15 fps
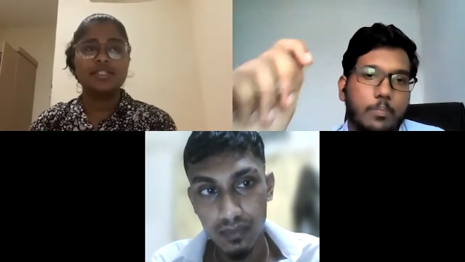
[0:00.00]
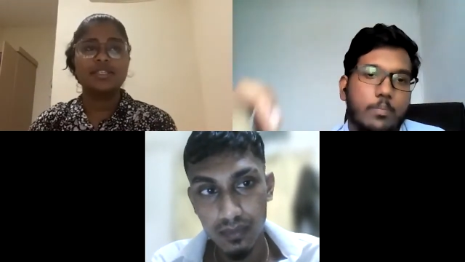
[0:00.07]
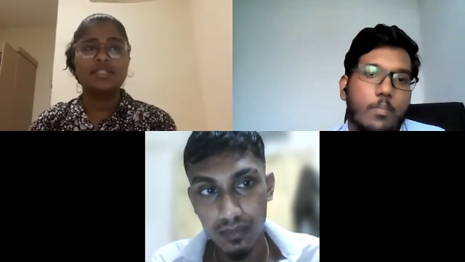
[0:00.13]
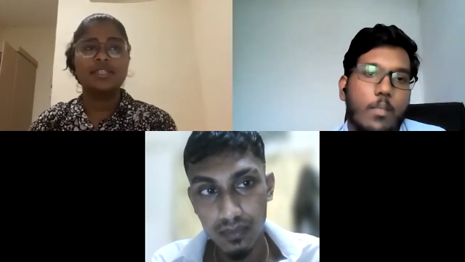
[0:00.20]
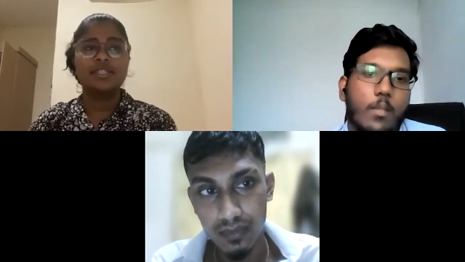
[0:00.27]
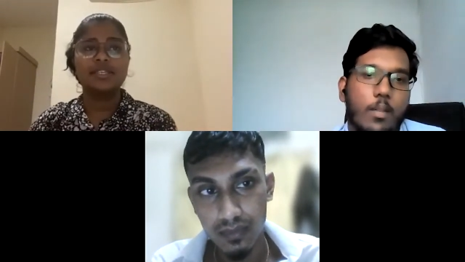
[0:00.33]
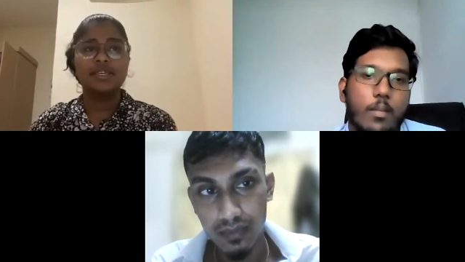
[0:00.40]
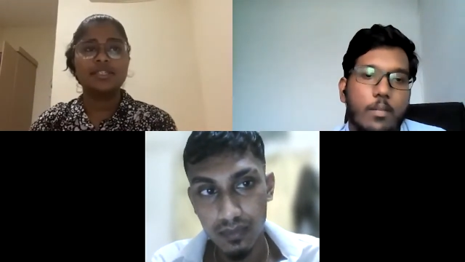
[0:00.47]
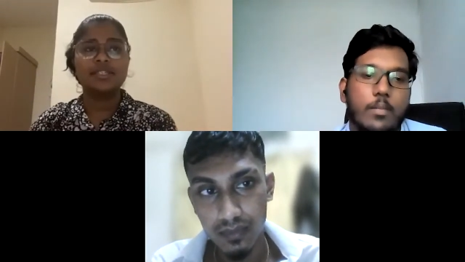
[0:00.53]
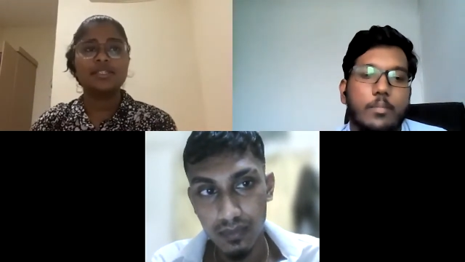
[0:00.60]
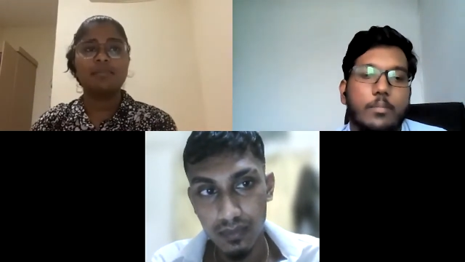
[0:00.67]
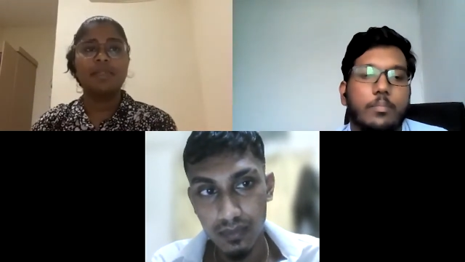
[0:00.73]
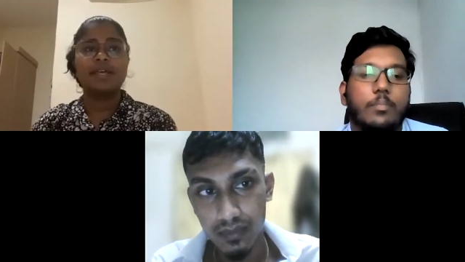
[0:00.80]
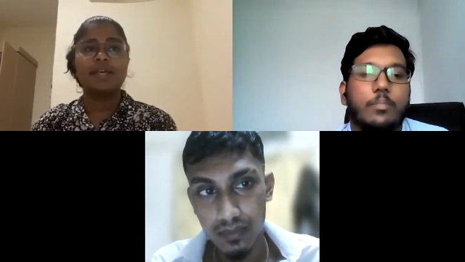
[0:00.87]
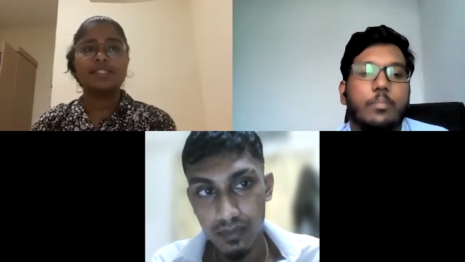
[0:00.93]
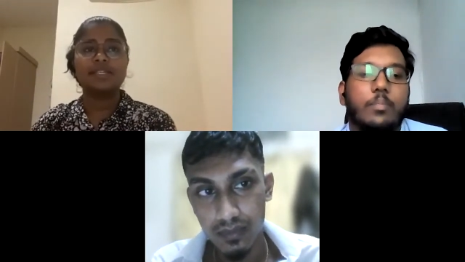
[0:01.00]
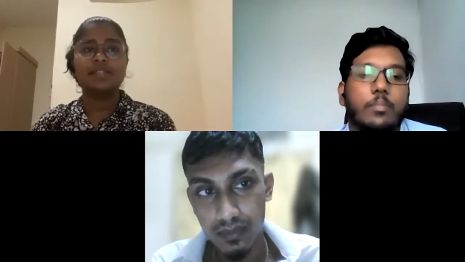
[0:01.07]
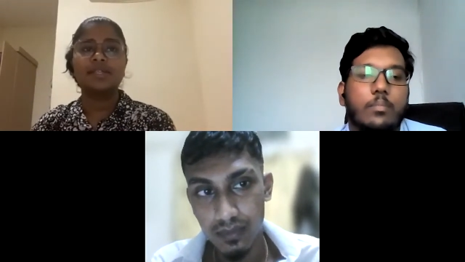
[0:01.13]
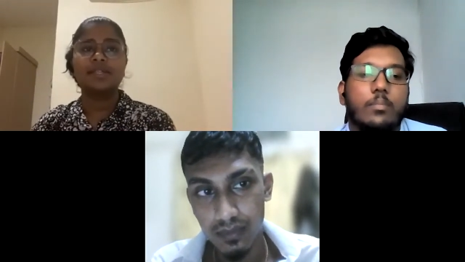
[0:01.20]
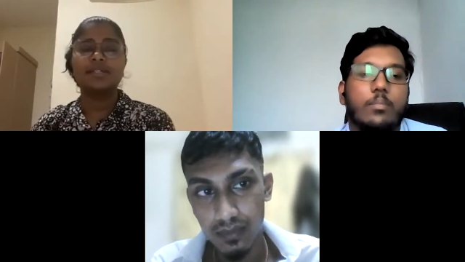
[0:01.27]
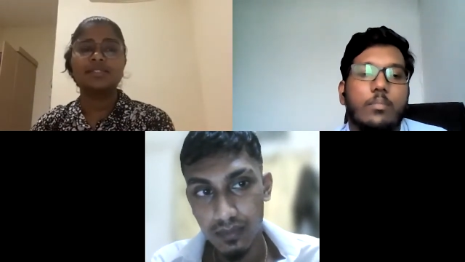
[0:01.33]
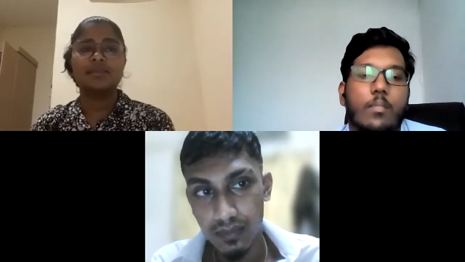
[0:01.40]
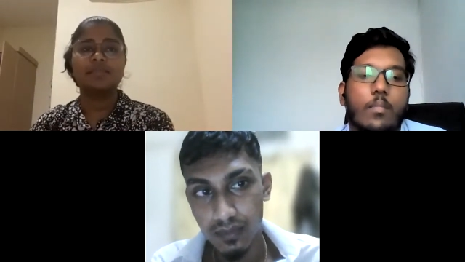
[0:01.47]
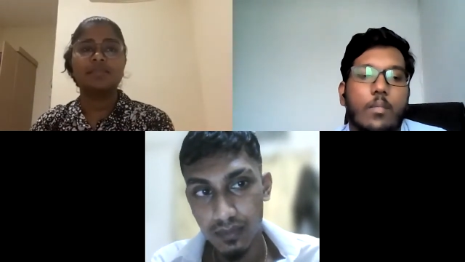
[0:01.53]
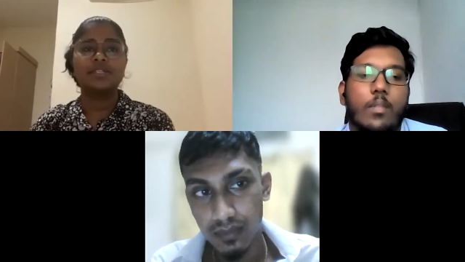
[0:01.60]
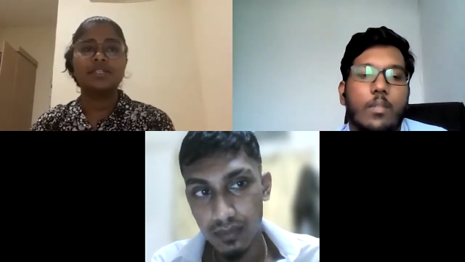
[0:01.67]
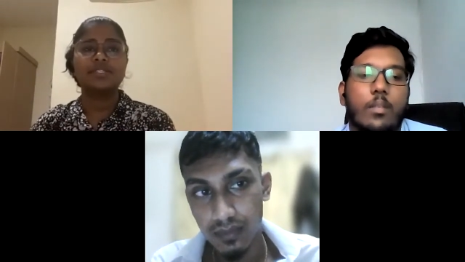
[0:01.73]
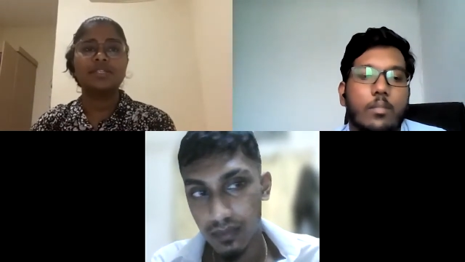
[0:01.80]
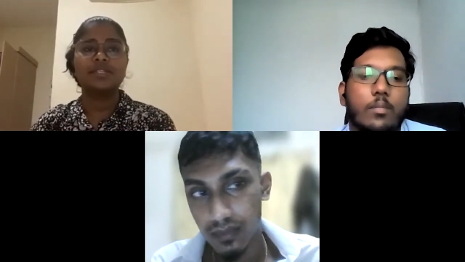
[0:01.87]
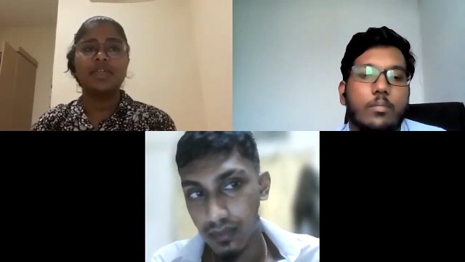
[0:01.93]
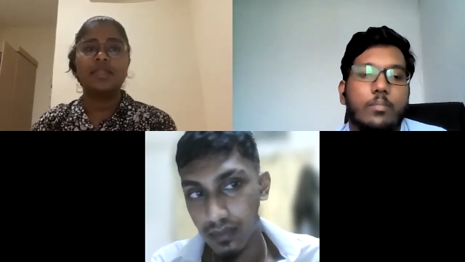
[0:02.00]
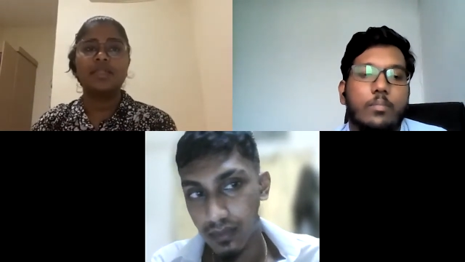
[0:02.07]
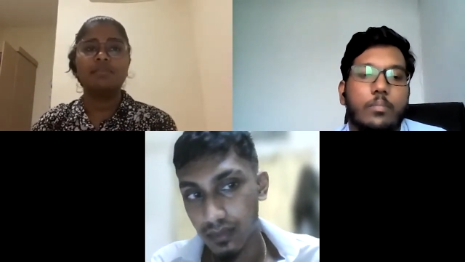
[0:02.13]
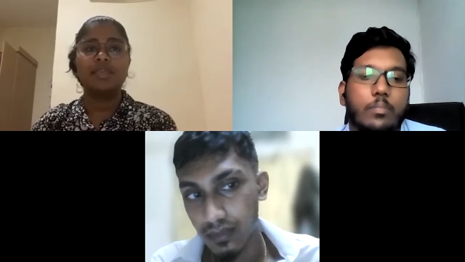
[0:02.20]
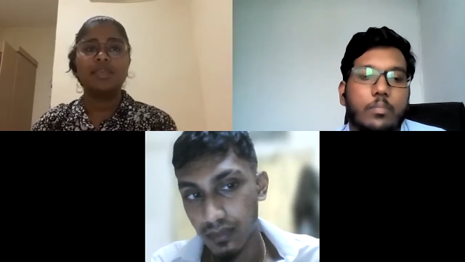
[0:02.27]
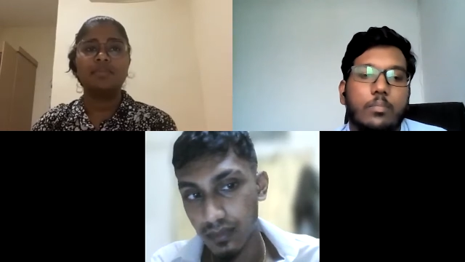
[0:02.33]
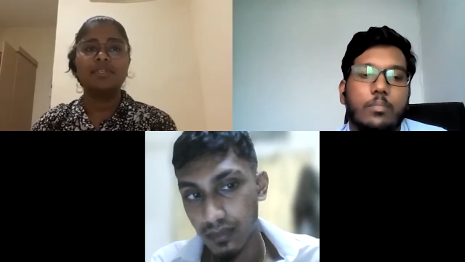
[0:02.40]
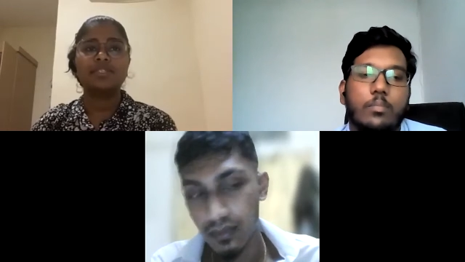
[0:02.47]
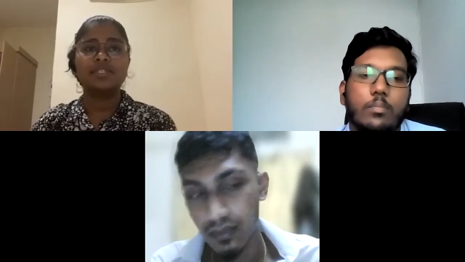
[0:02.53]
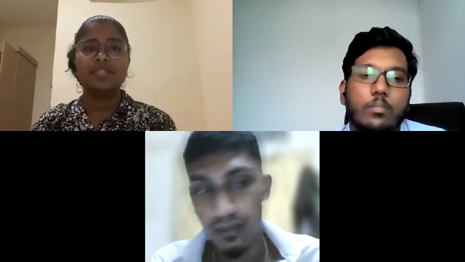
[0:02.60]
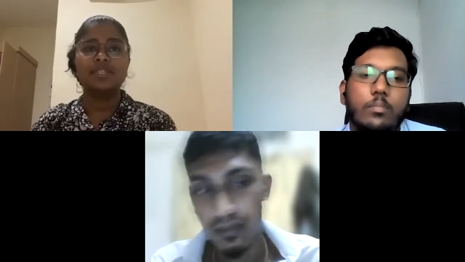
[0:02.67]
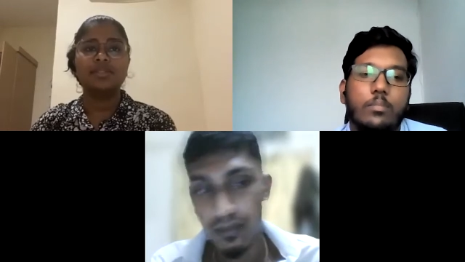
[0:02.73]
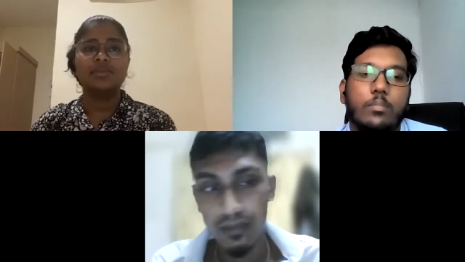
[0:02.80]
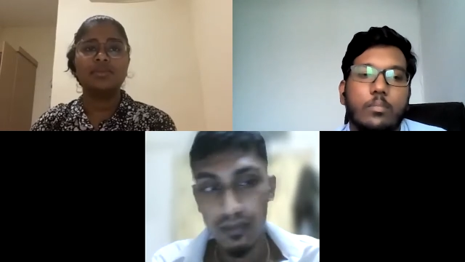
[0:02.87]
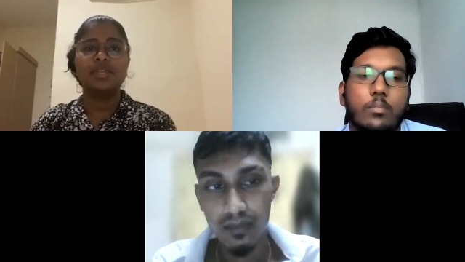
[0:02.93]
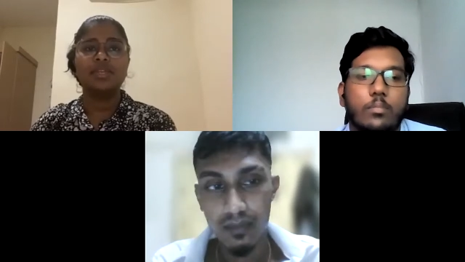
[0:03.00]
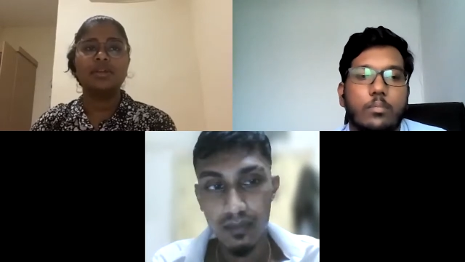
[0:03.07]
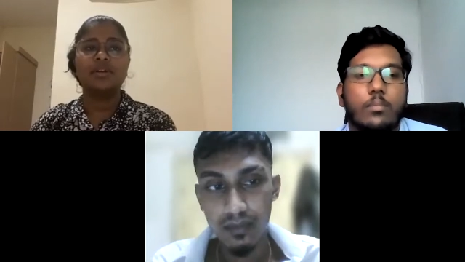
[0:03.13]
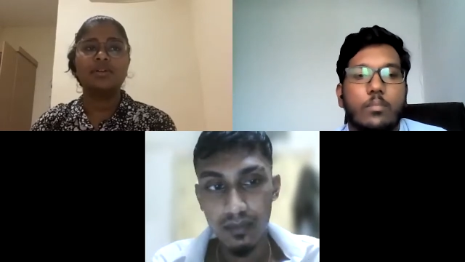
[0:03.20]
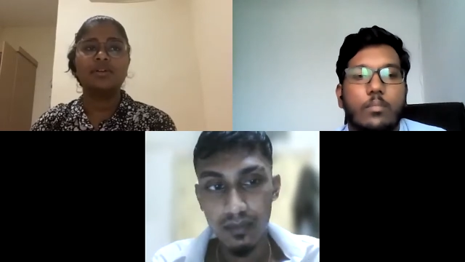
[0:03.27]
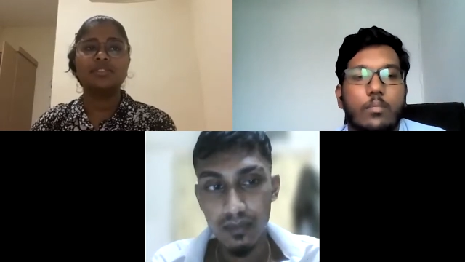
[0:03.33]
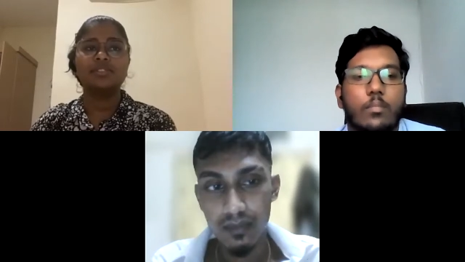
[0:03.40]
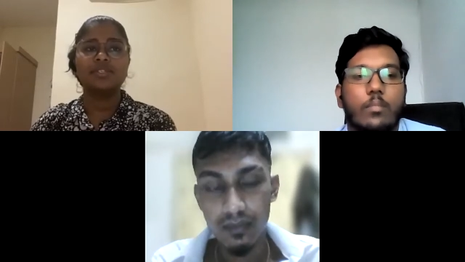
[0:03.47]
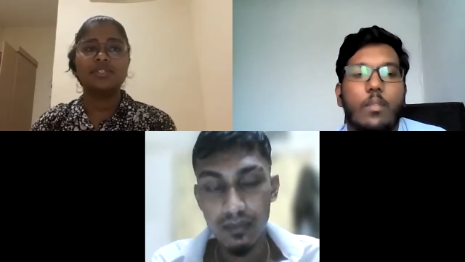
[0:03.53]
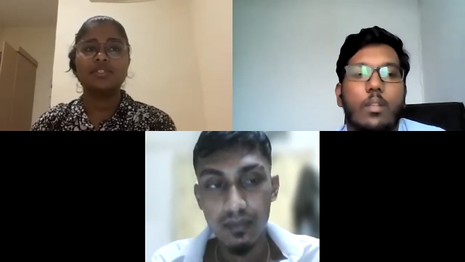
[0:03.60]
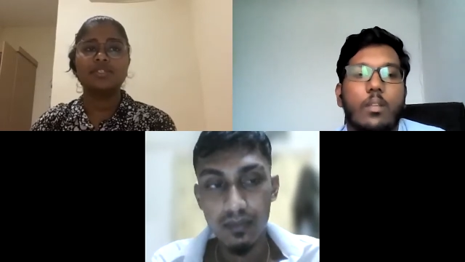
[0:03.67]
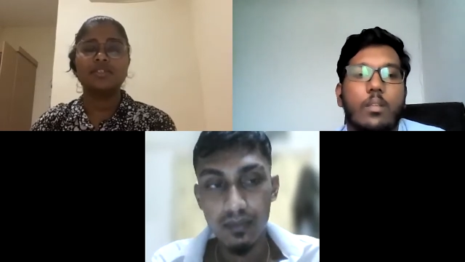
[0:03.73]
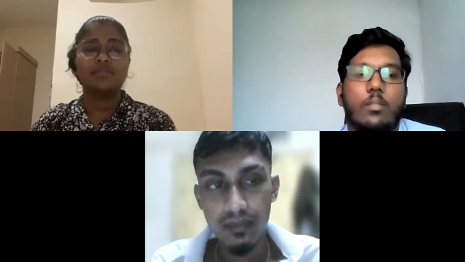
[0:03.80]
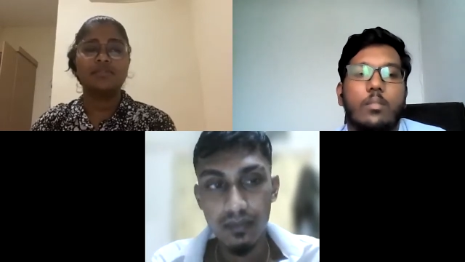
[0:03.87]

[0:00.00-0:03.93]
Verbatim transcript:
Speaker 1: indicates placental separation and may be seen during all stages of